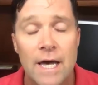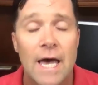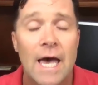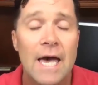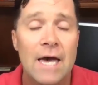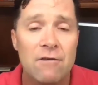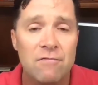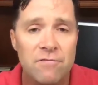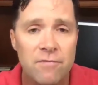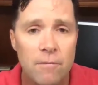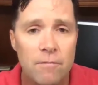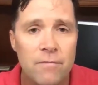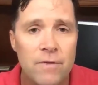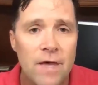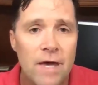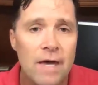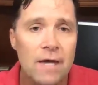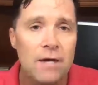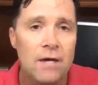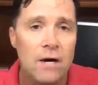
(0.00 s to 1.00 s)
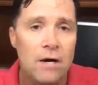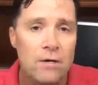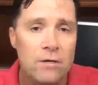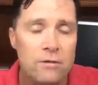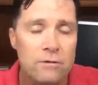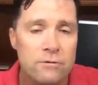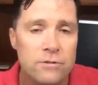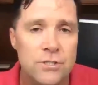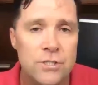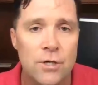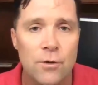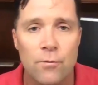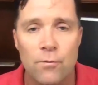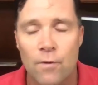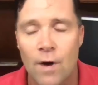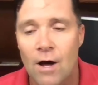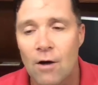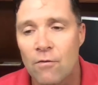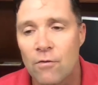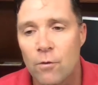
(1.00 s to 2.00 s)
and from that are used
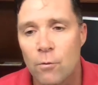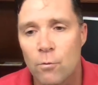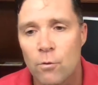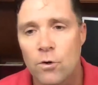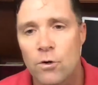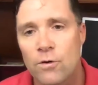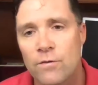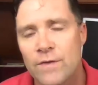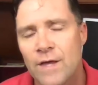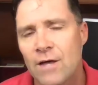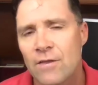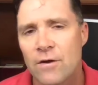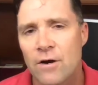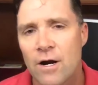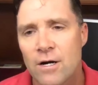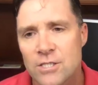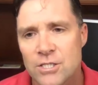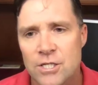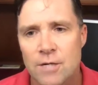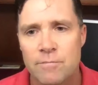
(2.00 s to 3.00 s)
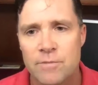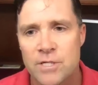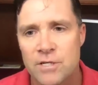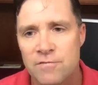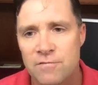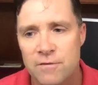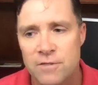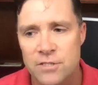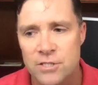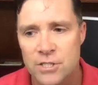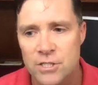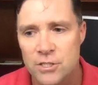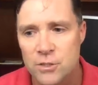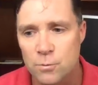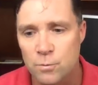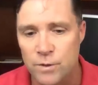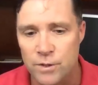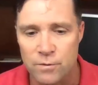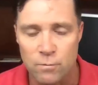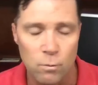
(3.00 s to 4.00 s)
around the world. Now, there are some
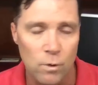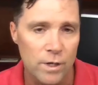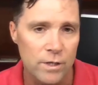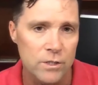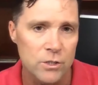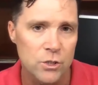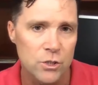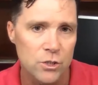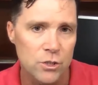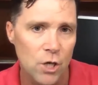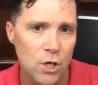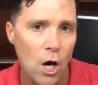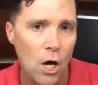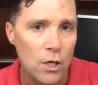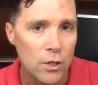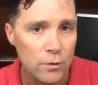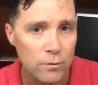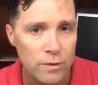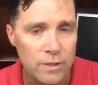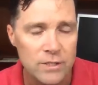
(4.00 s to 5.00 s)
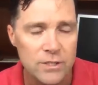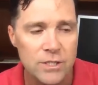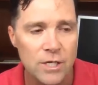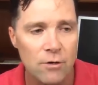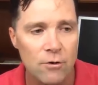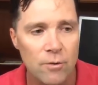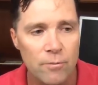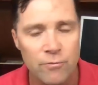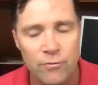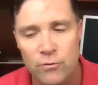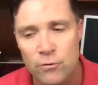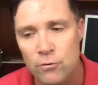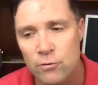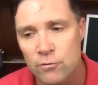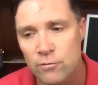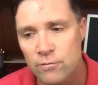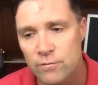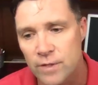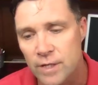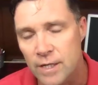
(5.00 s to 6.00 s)
differences with what colorants are
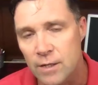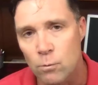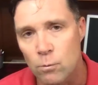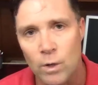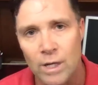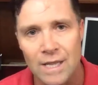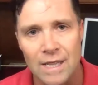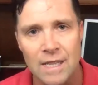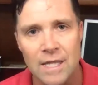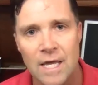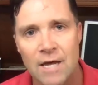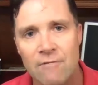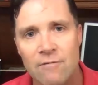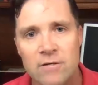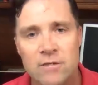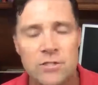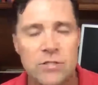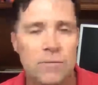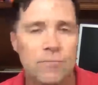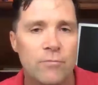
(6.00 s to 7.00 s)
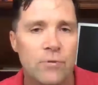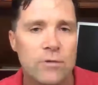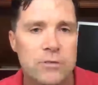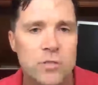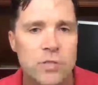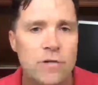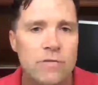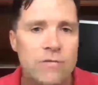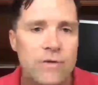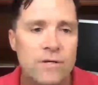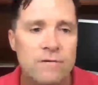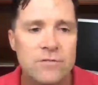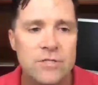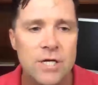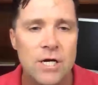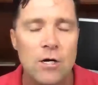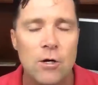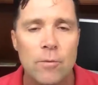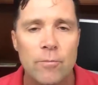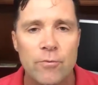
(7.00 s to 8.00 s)
approved and what levels of preservatives
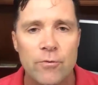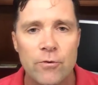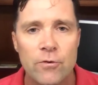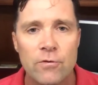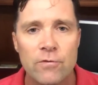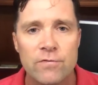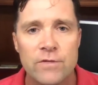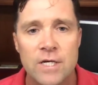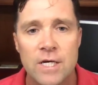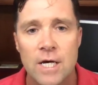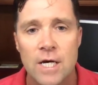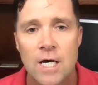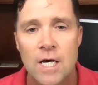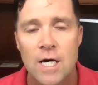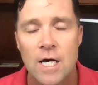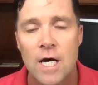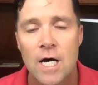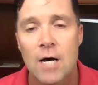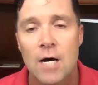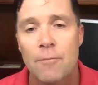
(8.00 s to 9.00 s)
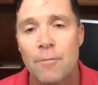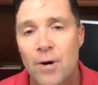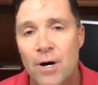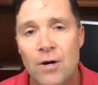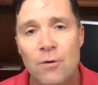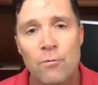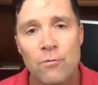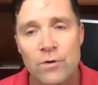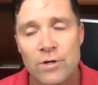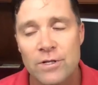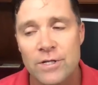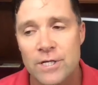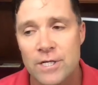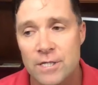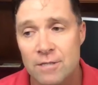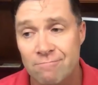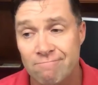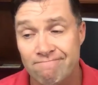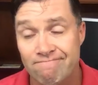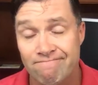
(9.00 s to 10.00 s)
are approved, but
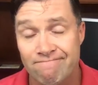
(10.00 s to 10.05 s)
really,